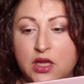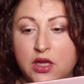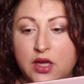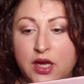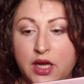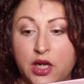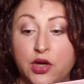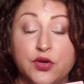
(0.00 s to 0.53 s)

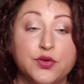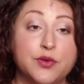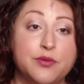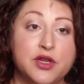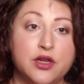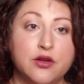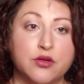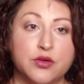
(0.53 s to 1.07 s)
Haters will
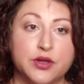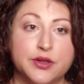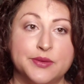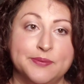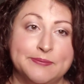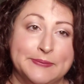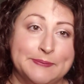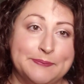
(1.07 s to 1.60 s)
be ignored.
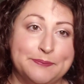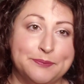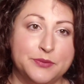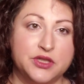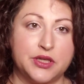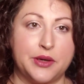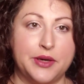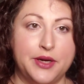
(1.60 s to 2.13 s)

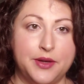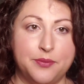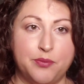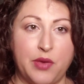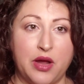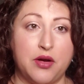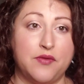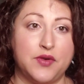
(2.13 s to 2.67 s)
Sorry,
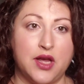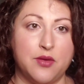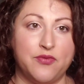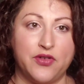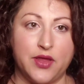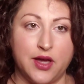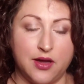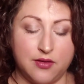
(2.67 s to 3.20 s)
I don't have time
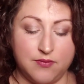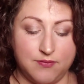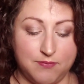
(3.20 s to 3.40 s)
for that.